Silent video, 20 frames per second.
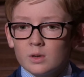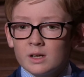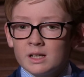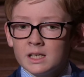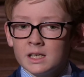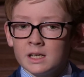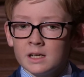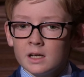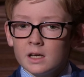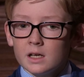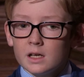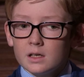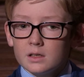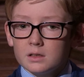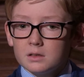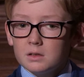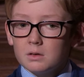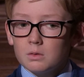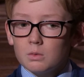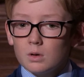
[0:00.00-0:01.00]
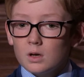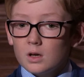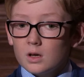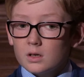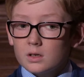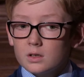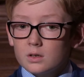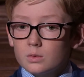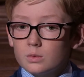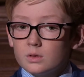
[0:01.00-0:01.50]
when the
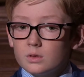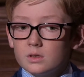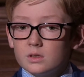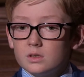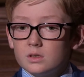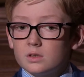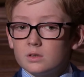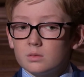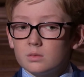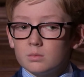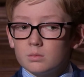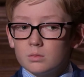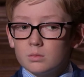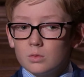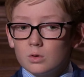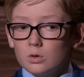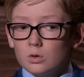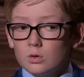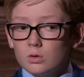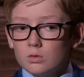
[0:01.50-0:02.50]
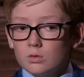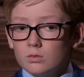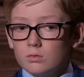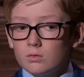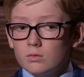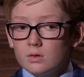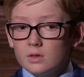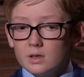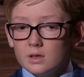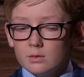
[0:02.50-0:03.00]
work was more
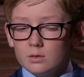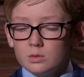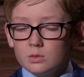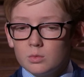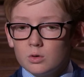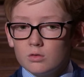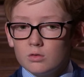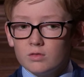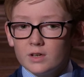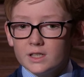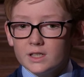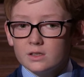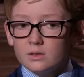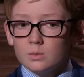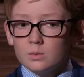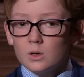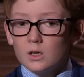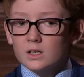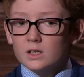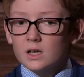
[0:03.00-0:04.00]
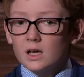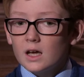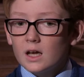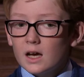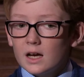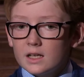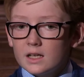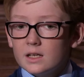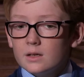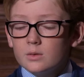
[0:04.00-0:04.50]
written work,
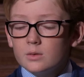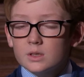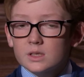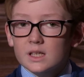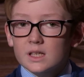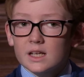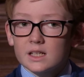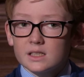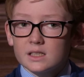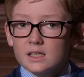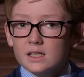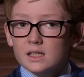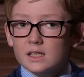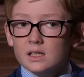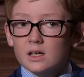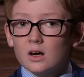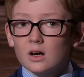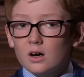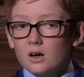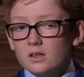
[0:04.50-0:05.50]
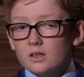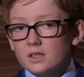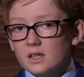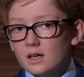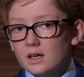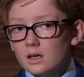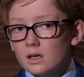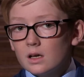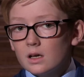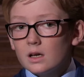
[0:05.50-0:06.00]
and it was getting harder.